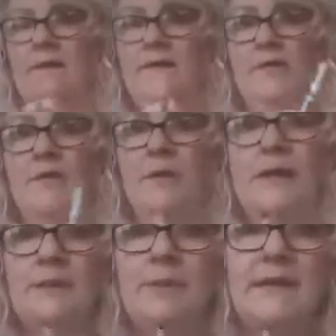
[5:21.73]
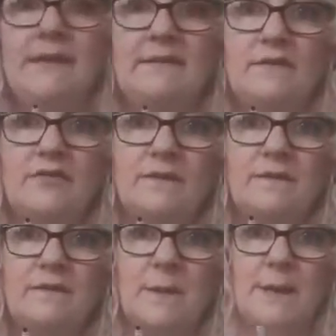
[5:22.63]
So a little piece
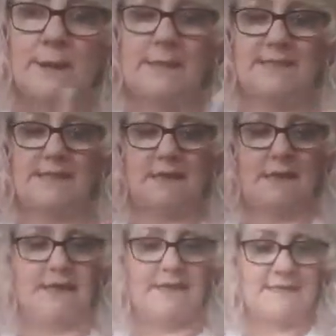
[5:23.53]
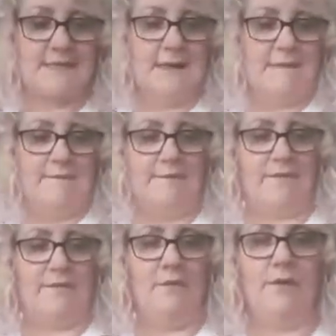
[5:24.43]
just about this size.
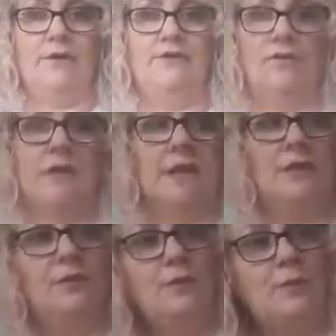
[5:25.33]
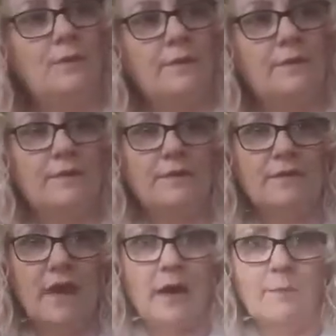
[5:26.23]
If you look at your glue
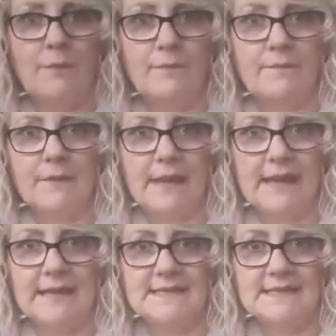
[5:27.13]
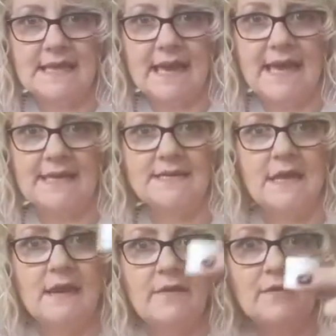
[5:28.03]
top against the hat,
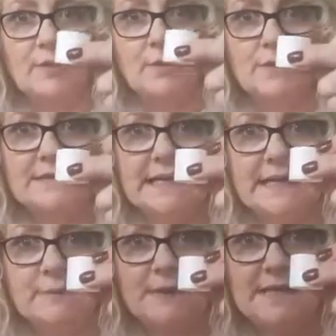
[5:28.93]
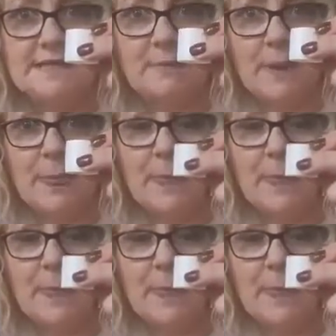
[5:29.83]
so we want a little piece about